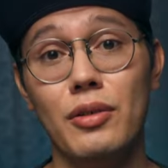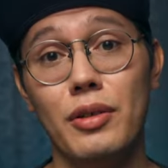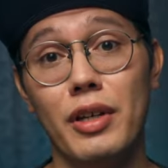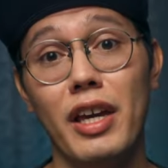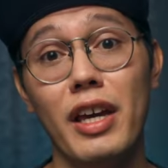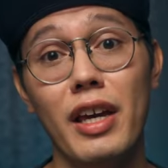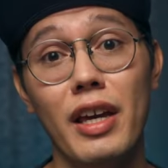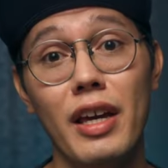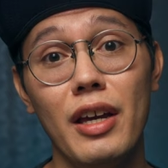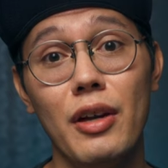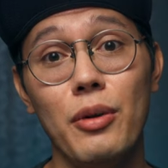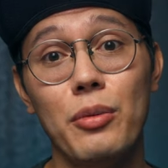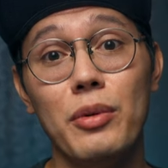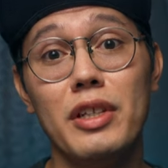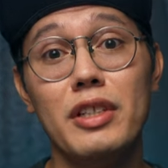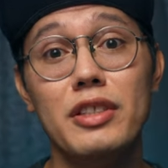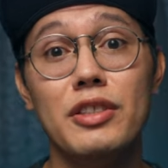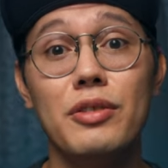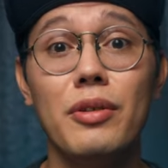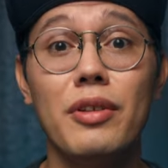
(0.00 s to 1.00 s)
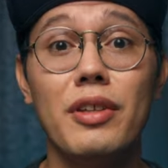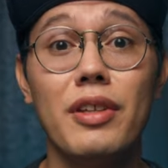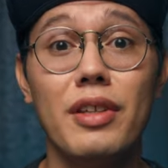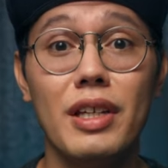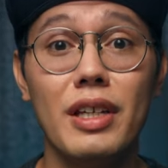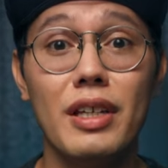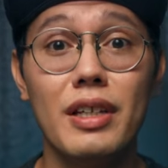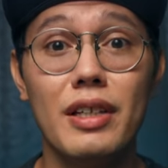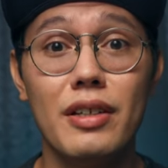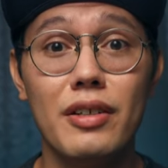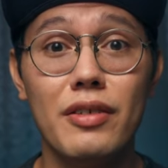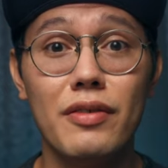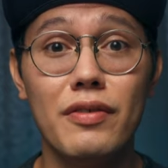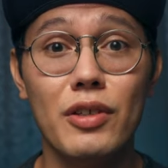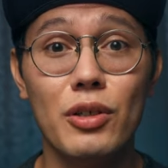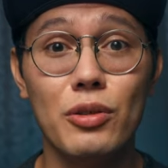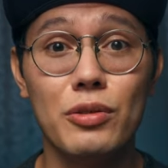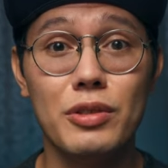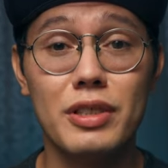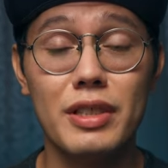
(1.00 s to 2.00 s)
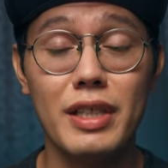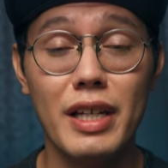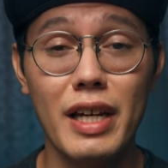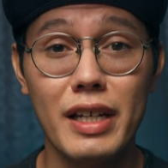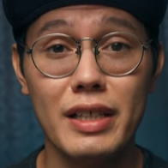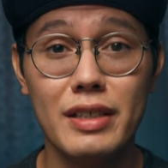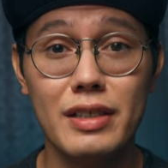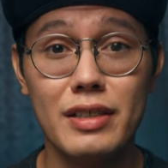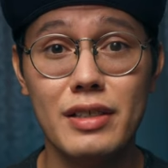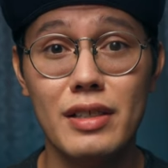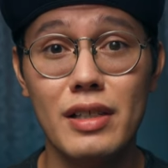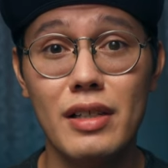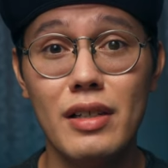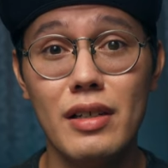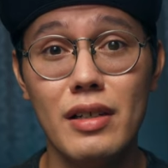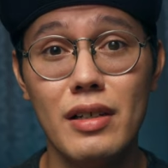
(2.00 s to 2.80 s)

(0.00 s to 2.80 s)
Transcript: Okay, what do you think of those tests?